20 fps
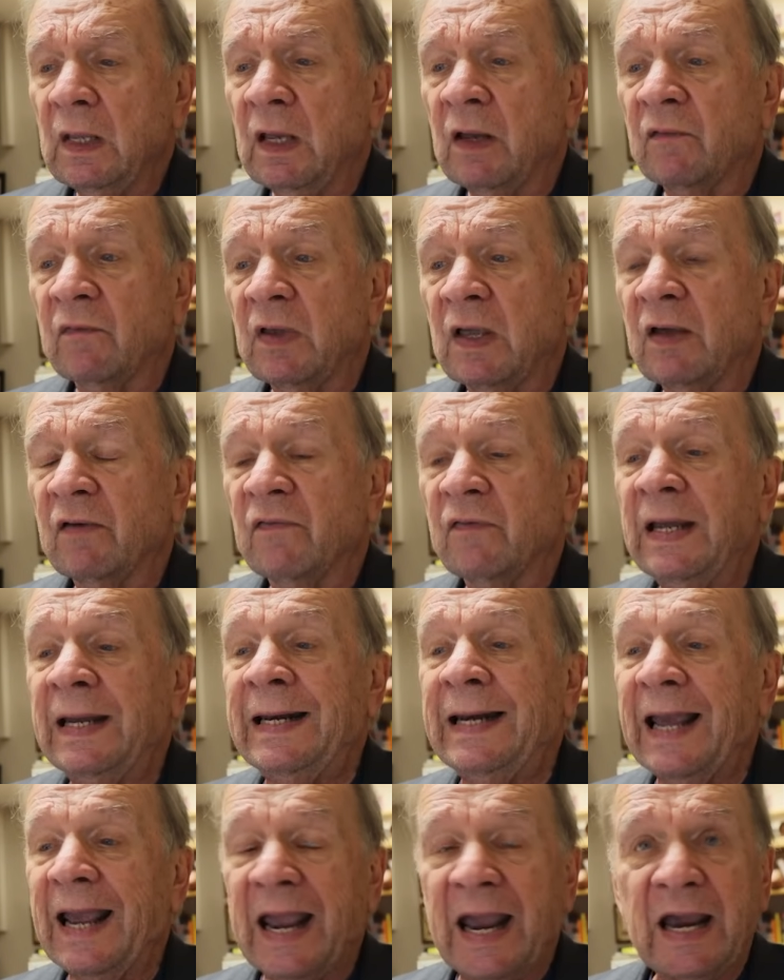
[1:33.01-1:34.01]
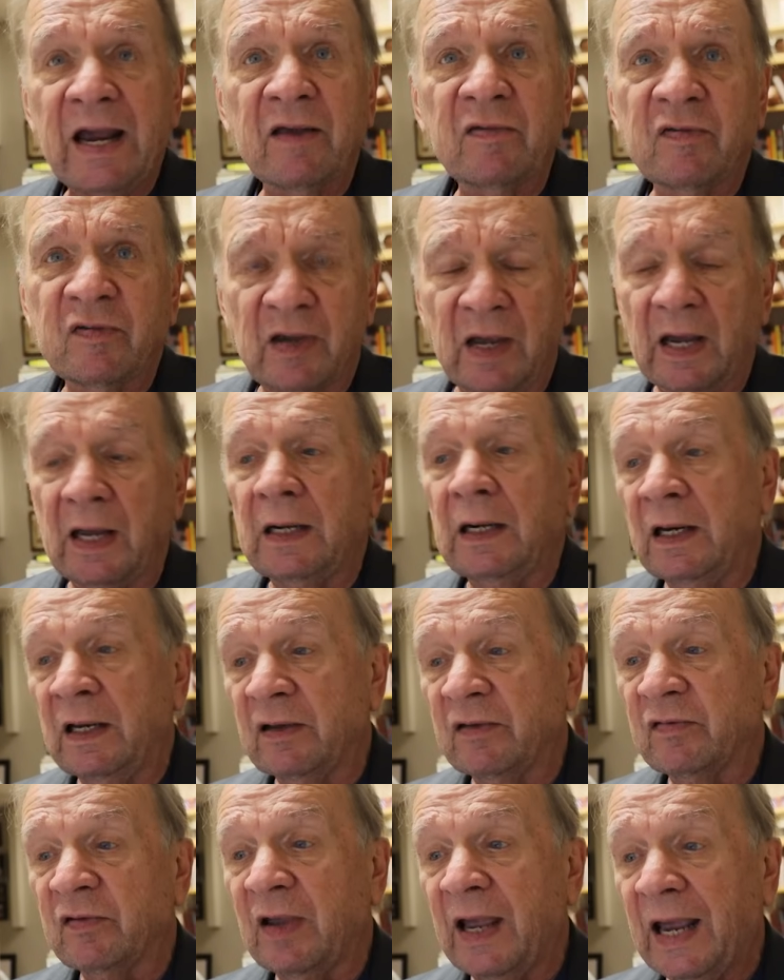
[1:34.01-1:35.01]
if, if an asset
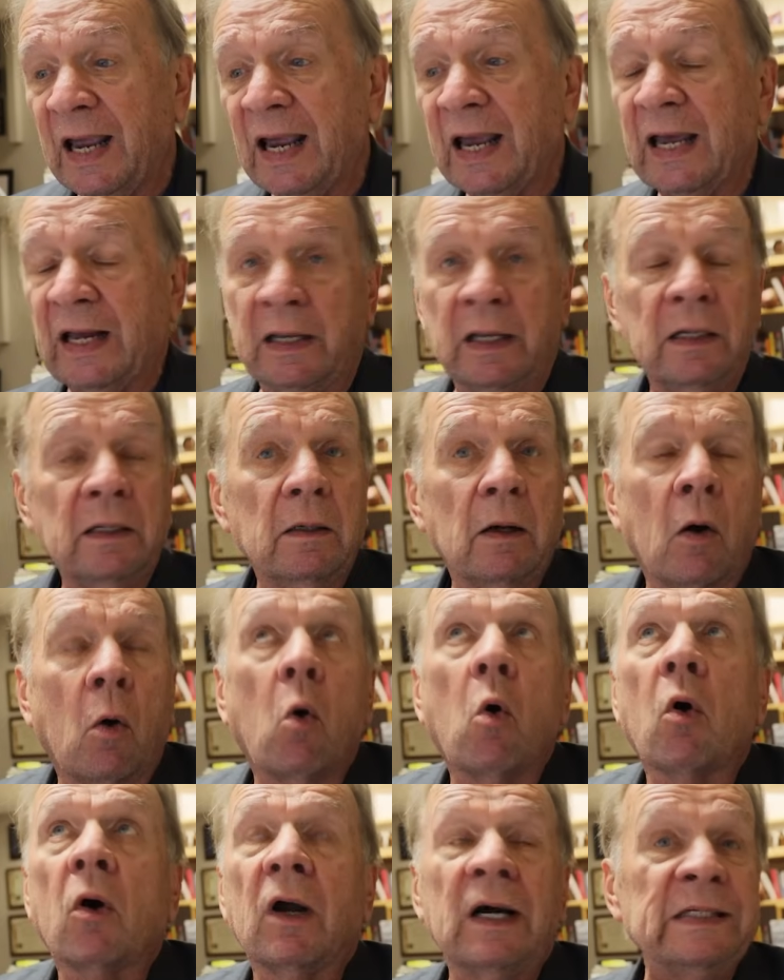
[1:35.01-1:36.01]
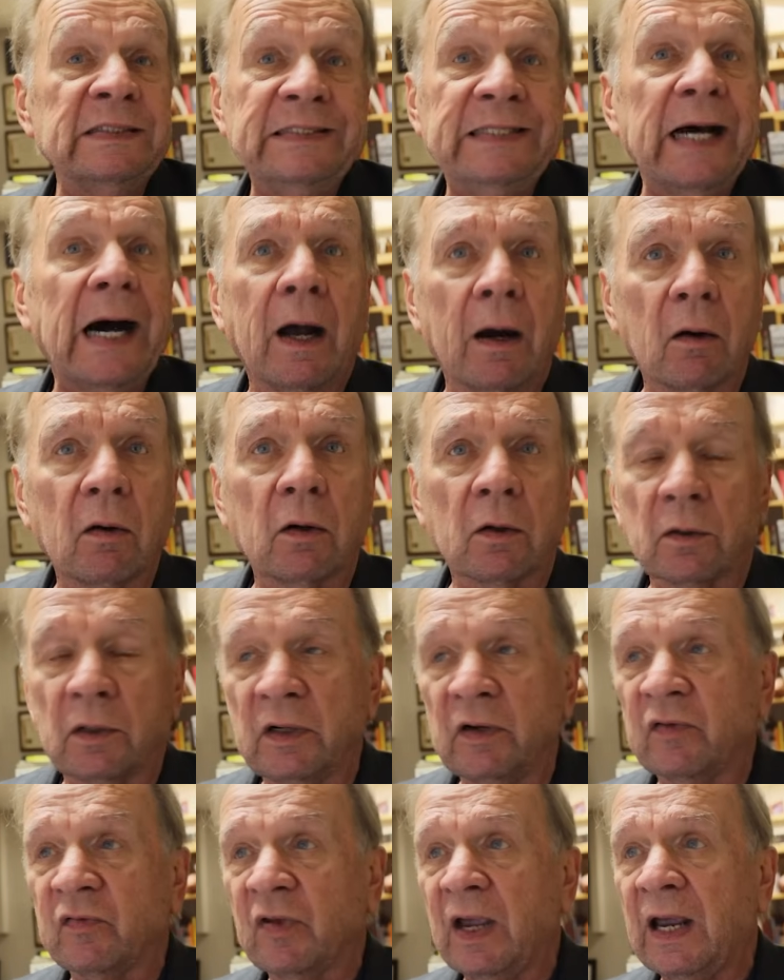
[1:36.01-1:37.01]
is added or a dollar
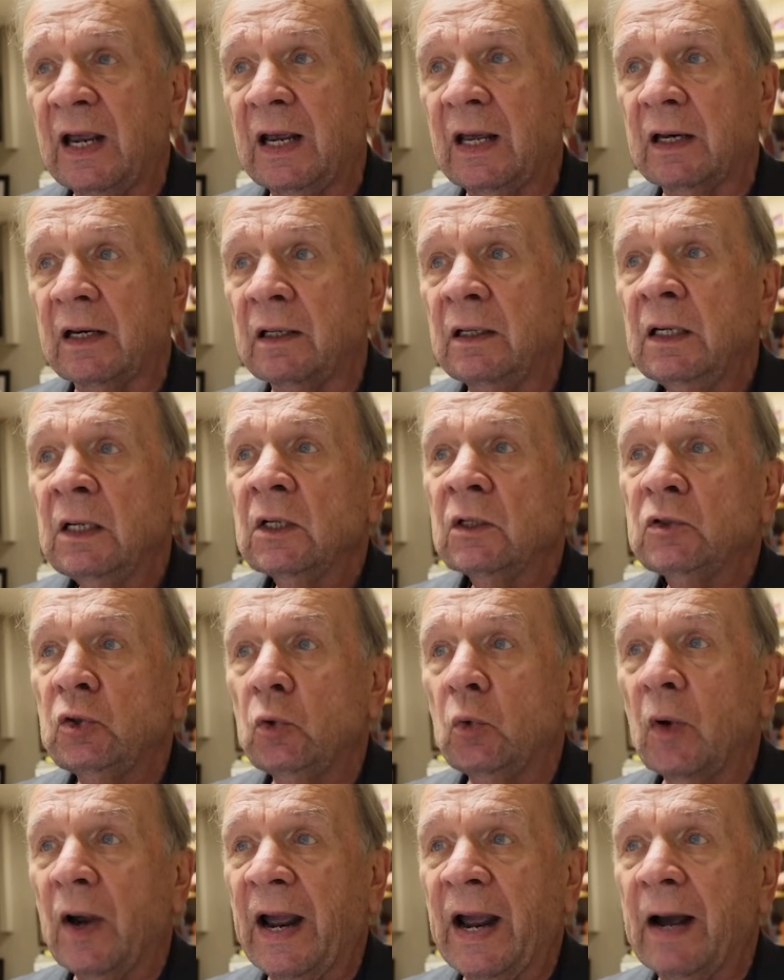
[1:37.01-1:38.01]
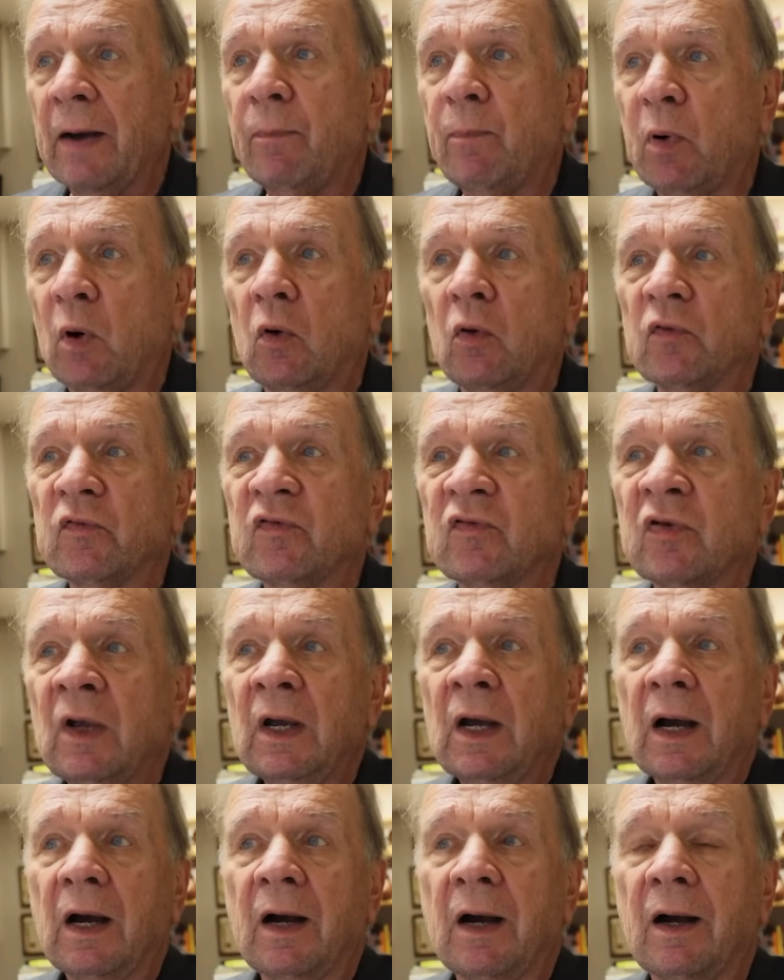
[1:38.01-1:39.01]
is added to Apple's
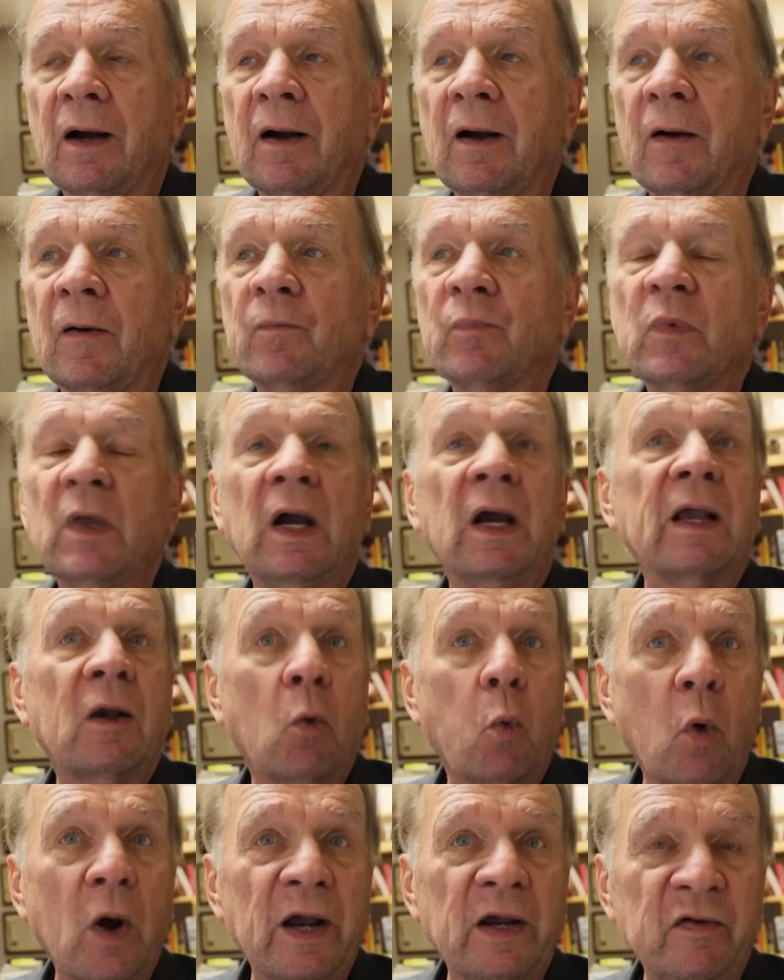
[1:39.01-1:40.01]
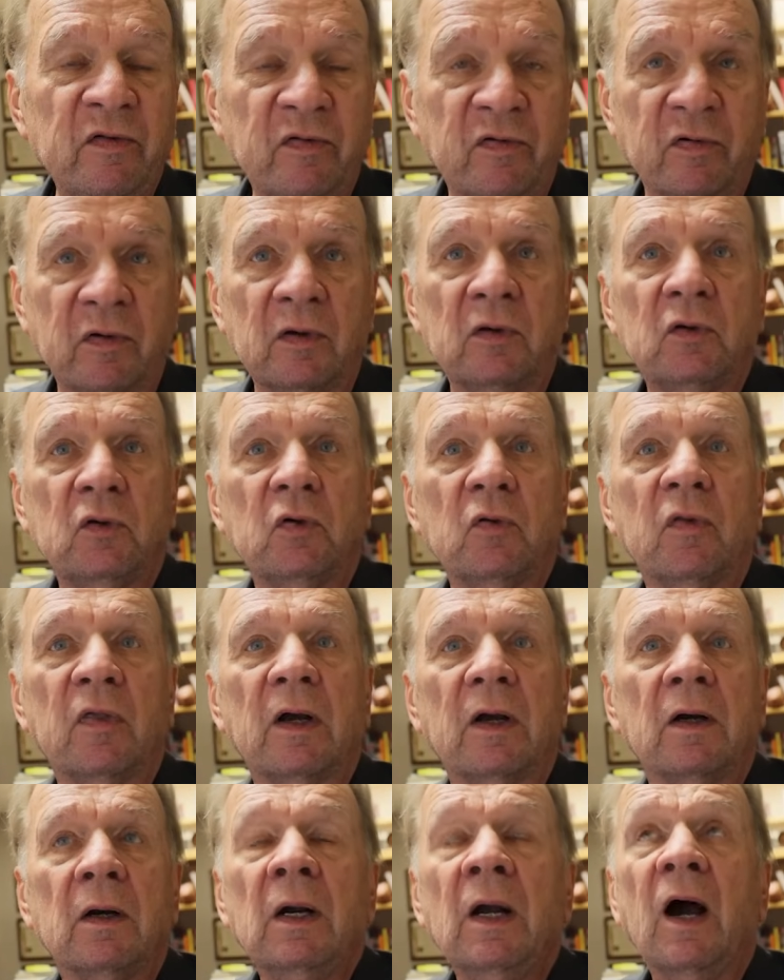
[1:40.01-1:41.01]
um, equation to
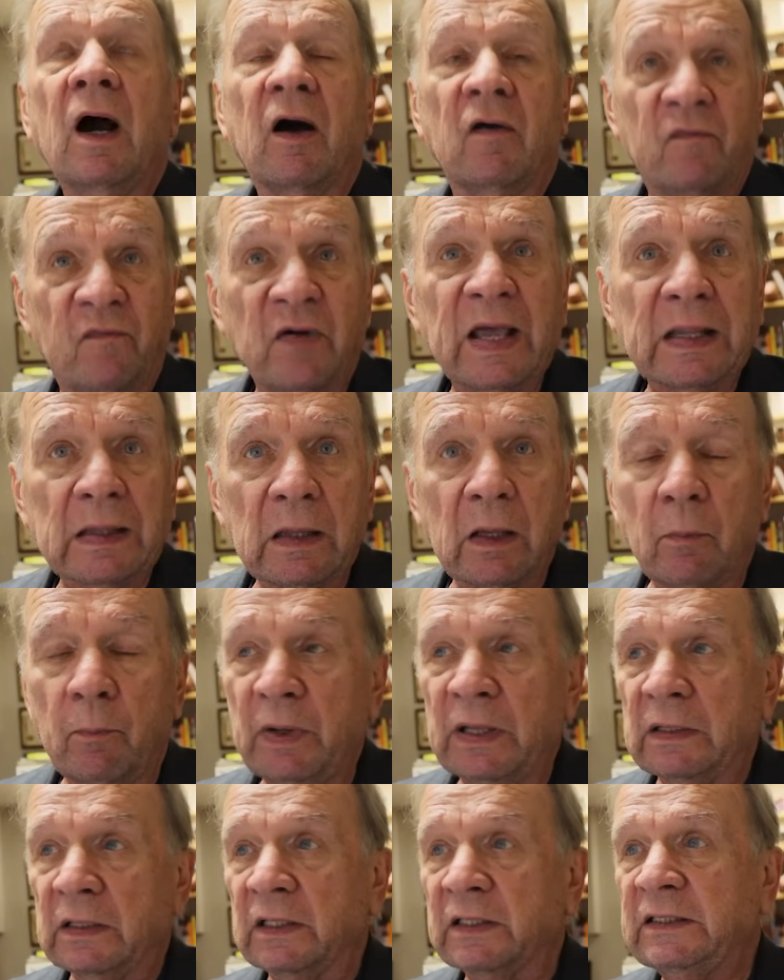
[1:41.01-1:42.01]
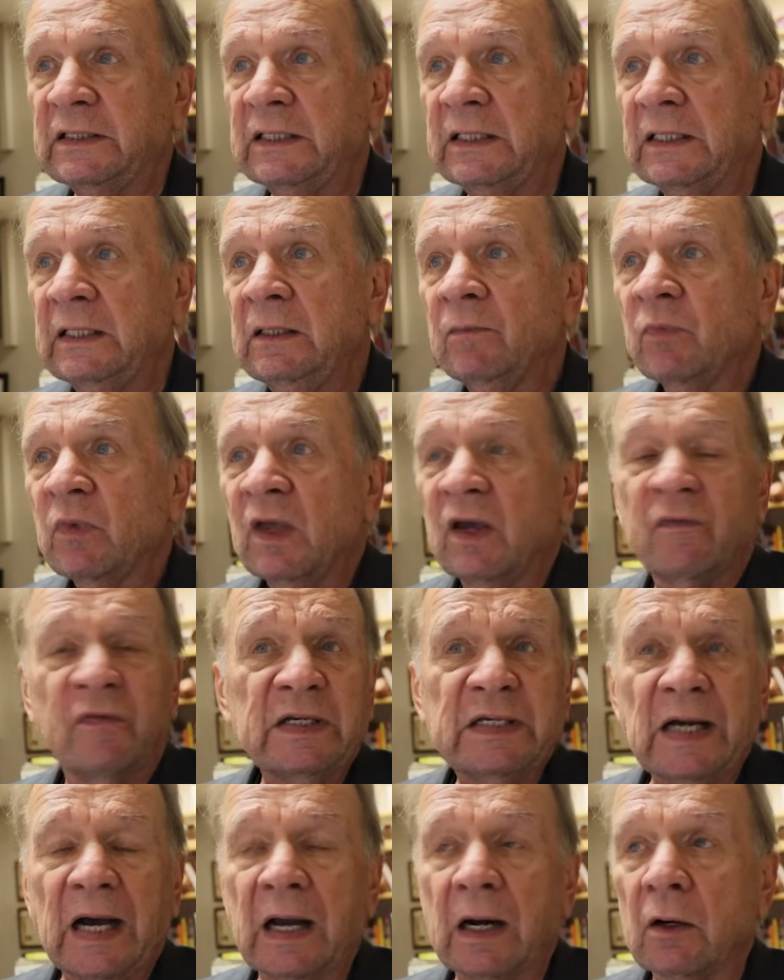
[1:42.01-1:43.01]
their availability, if
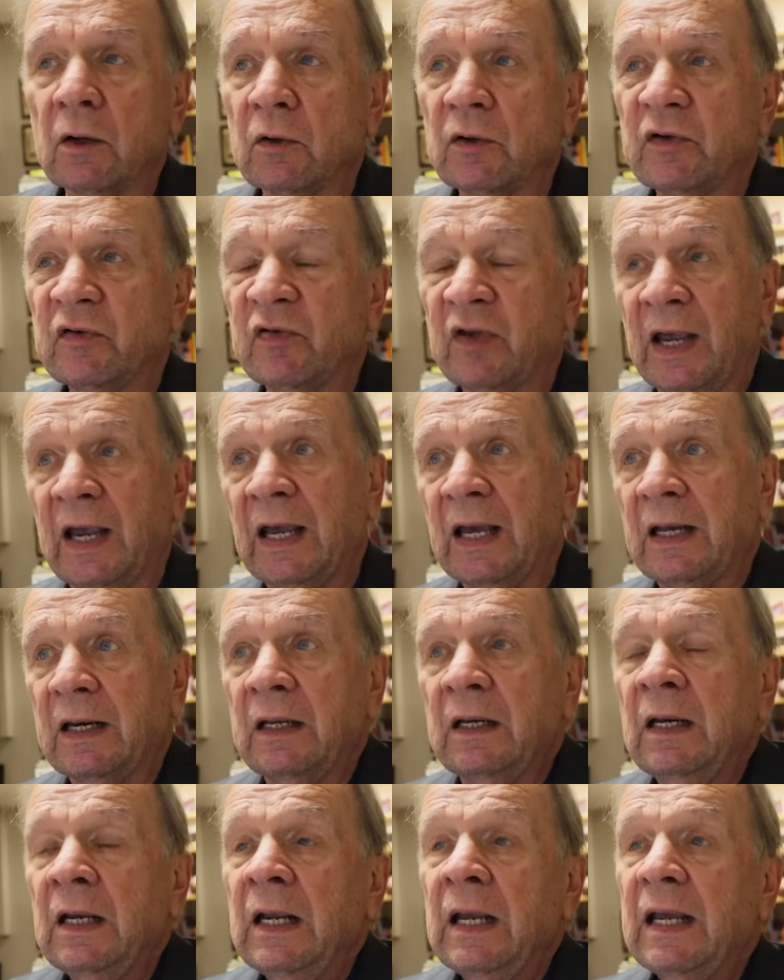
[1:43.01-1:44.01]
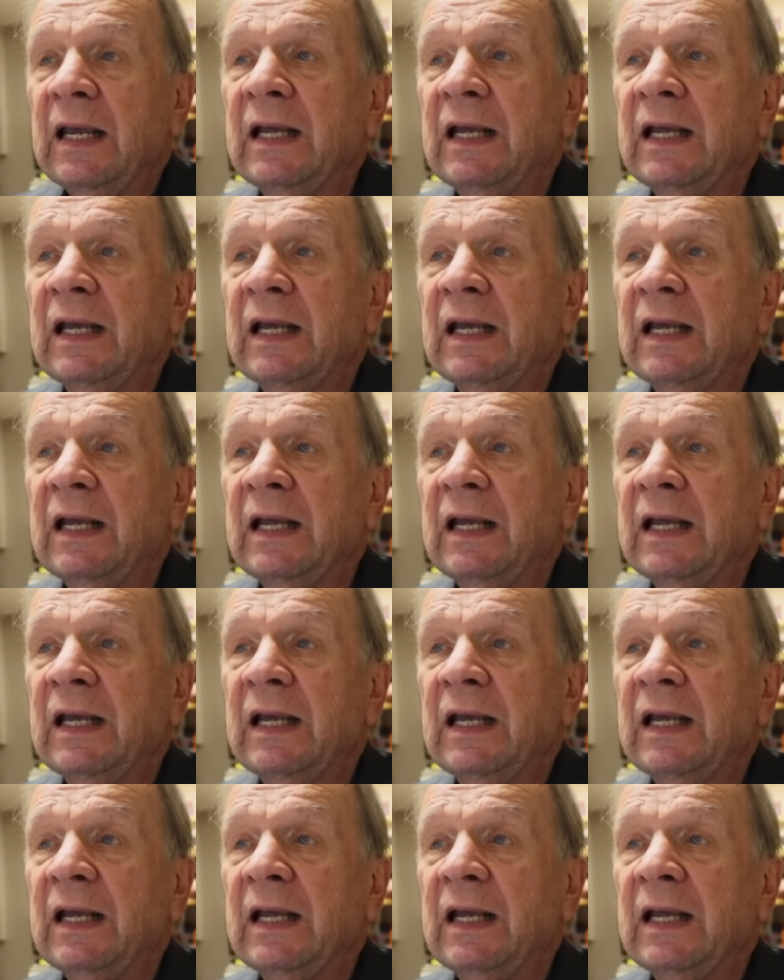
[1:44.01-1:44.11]
a dollar is added,